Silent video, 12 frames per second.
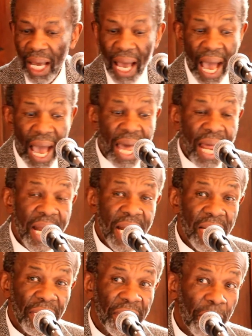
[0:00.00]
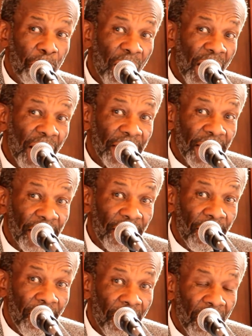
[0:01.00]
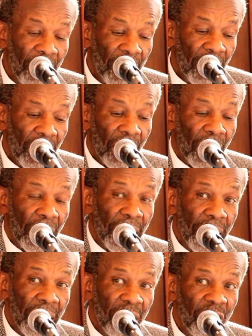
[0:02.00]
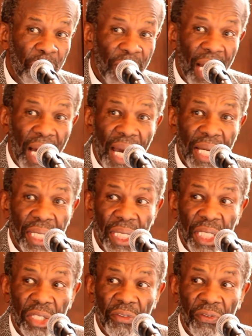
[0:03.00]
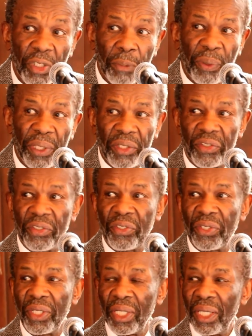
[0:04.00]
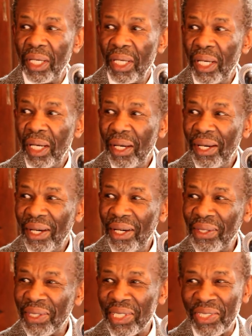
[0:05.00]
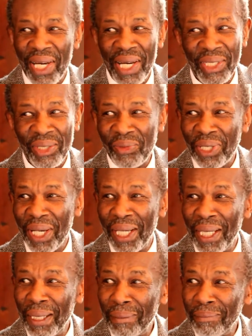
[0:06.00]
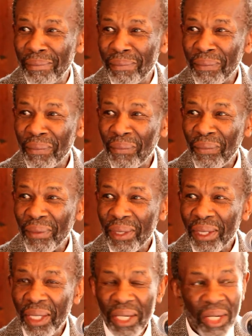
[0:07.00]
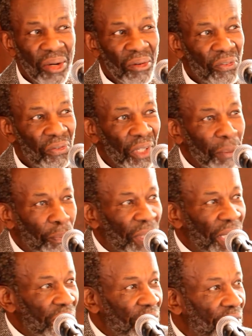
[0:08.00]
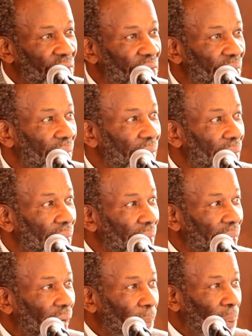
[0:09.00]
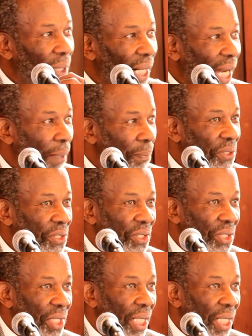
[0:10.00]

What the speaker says: and departing, leave behind us footprints on the sands of time. Footprints that perhaps